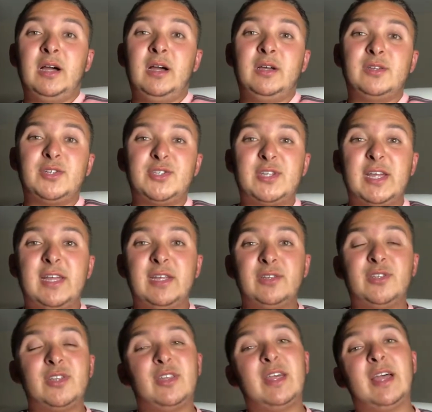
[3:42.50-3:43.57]
sticking
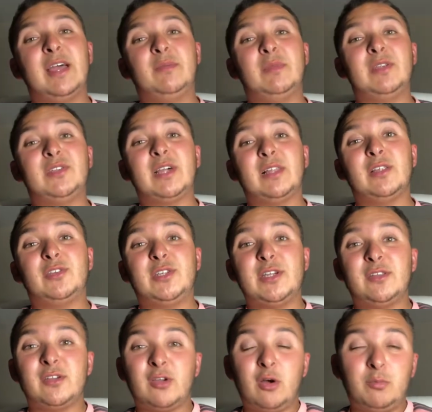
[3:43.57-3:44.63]
to their mentality
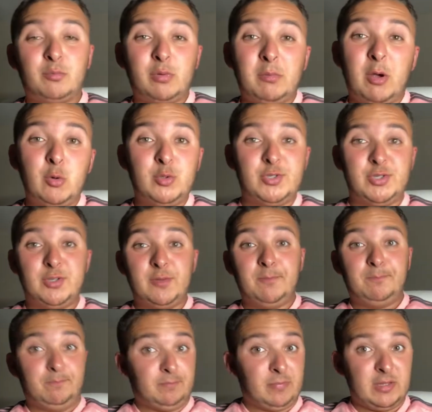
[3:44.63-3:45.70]
that got promoted.
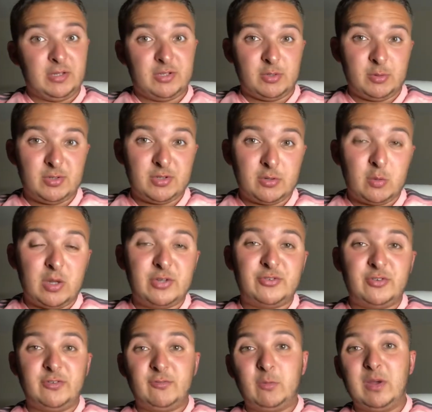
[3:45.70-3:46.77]
So it's a
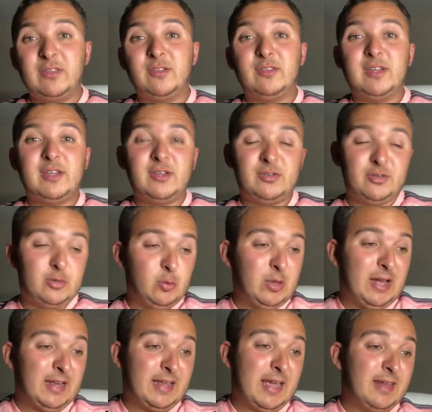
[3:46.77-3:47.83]
question of whether they can do
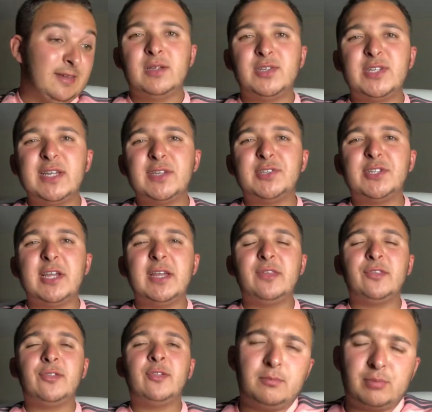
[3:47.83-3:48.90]
that again.
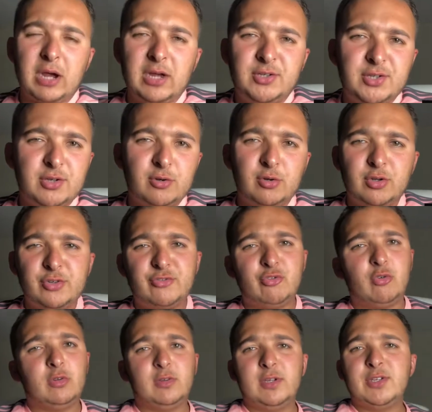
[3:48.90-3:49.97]
16th, Brighton are going to
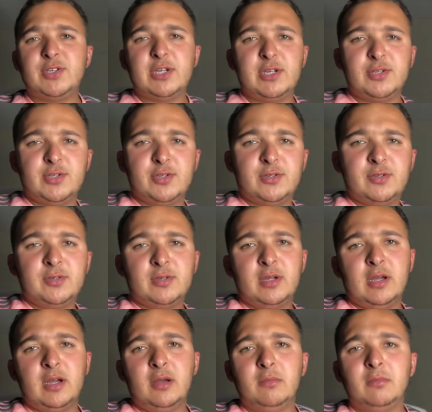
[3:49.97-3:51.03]
struggle this season.
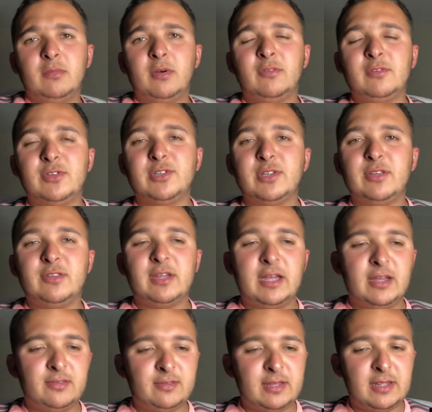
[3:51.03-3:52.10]
Obviously,
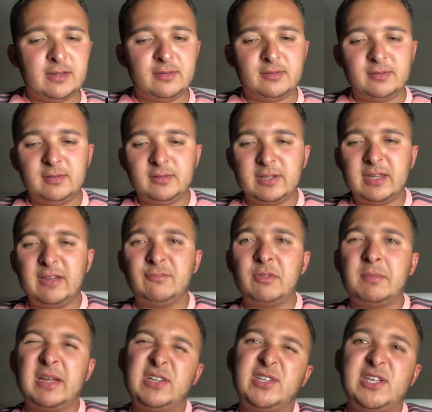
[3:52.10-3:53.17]
they didn't have the
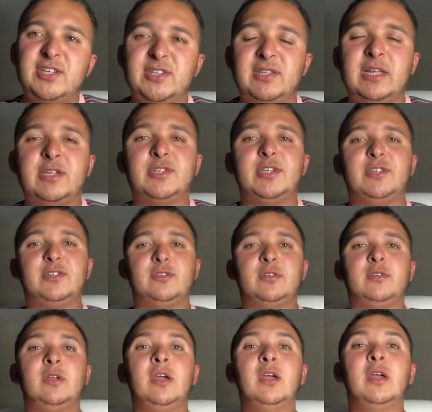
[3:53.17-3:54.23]
best season last
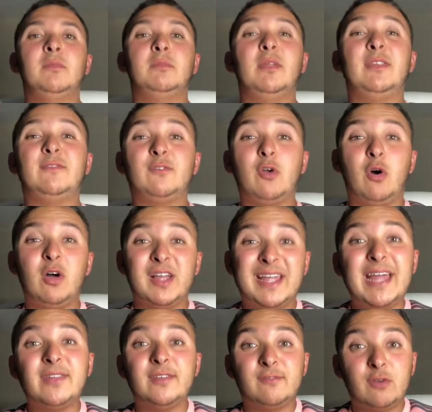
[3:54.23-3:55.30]
season, but they've
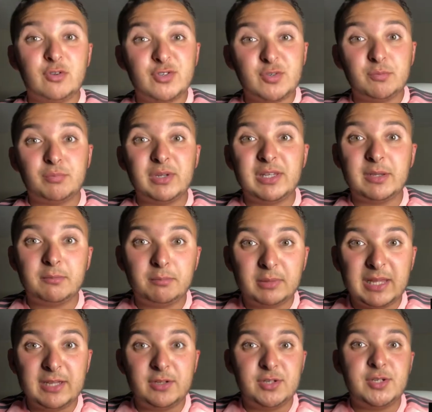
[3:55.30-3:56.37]
got some brilliant players.